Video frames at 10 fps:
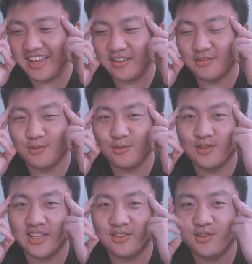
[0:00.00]
And to do
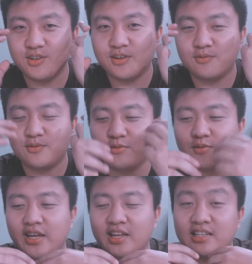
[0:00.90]
that, you have to
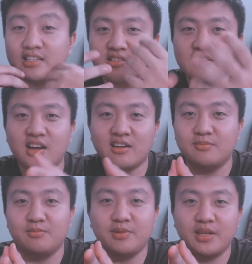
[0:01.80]
at least start
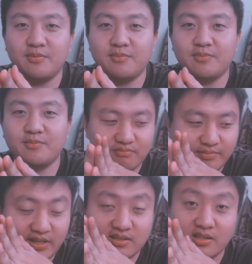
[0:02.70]

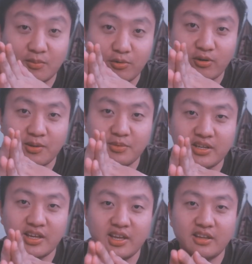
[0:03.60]
practicing
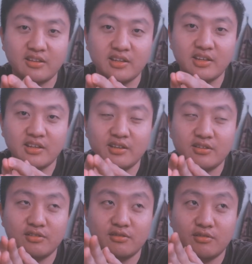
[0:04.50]
programming and,
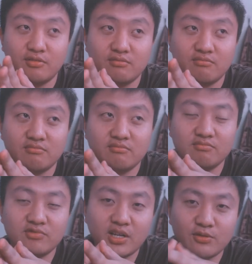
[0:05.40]
you know,
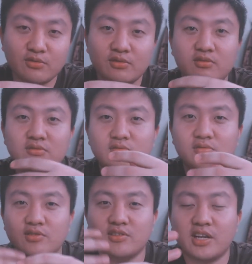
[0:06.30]
try to
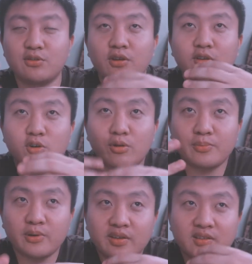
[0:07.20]

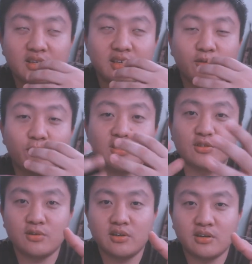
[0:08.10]
incorporate
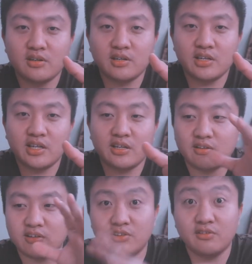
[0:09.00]
what you learn
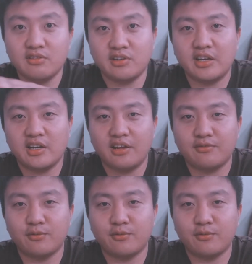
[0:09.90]
in real life